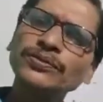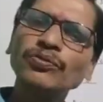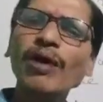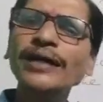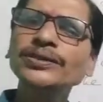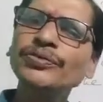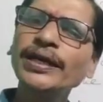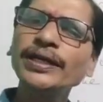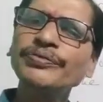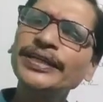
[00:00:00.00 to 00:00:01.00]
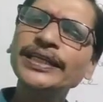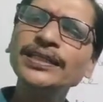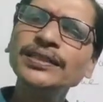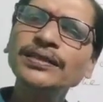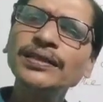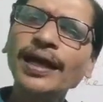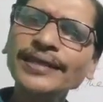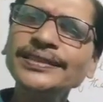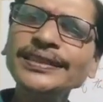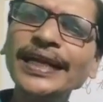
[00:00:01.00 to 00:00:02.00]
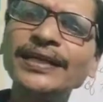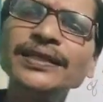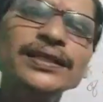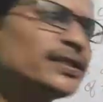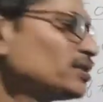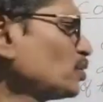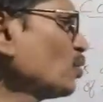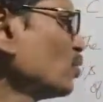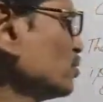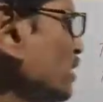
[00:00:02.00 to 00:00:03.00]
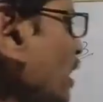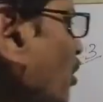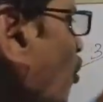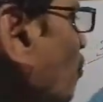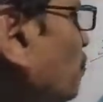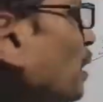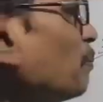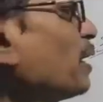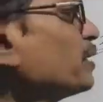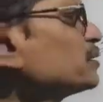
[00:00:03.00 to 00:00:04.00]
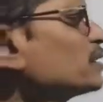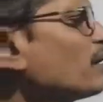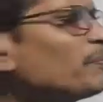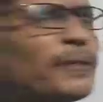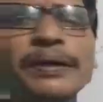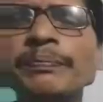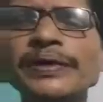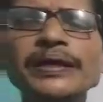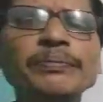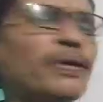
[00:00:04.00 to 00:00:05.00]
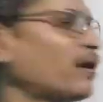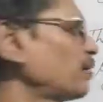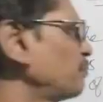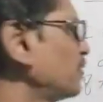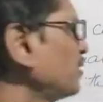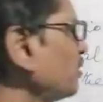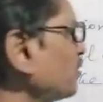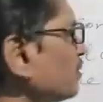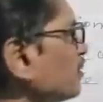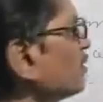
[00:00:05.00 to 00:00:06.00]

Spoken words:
were, been, understand? So, the complements of a be verb